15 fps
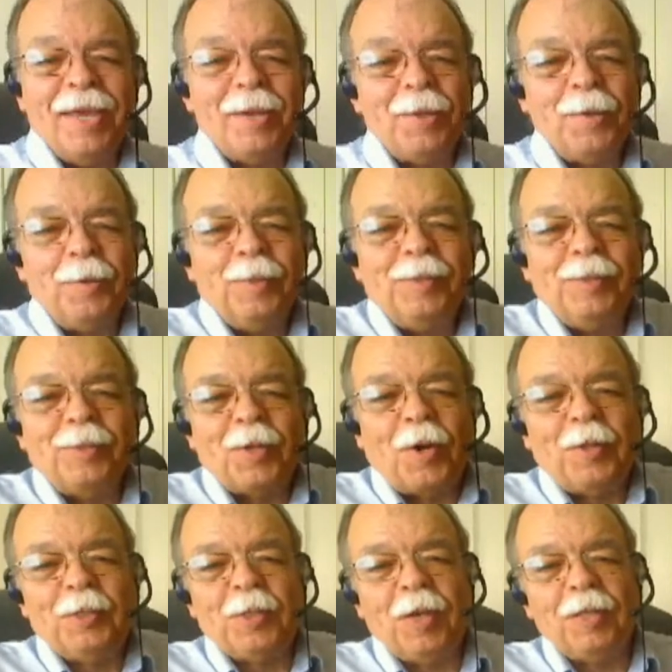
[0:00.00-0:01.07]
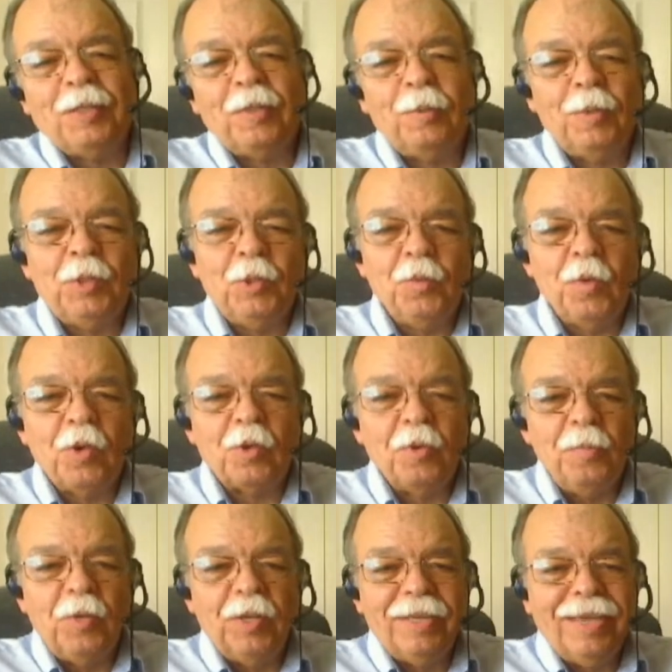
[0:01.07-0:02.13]
Hello, this is Art Johnson with New World
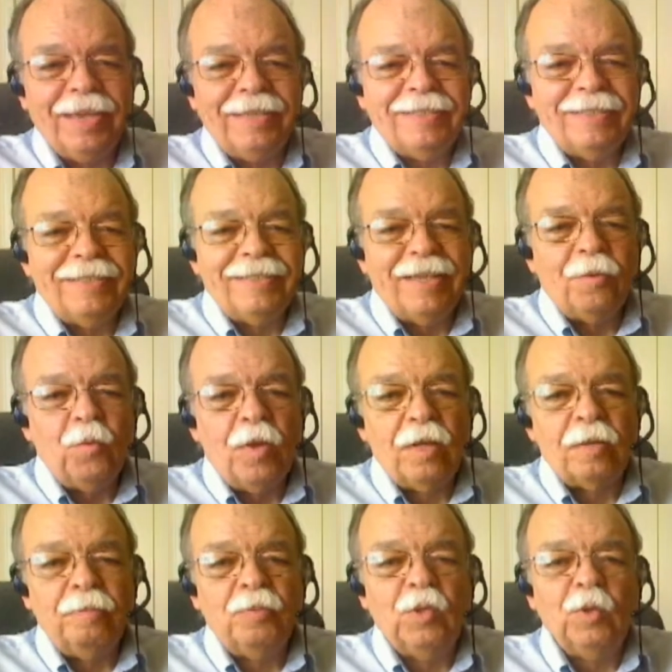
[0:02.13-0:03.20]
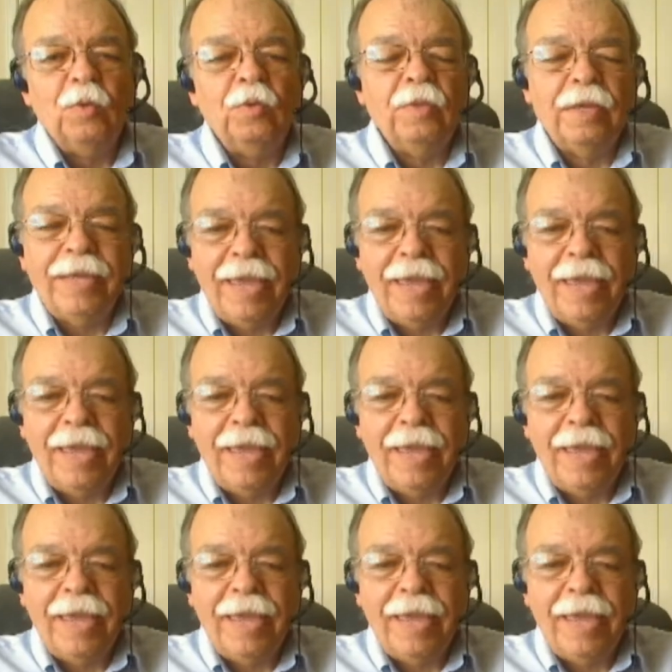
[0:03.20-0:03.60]
Communications and welcome to the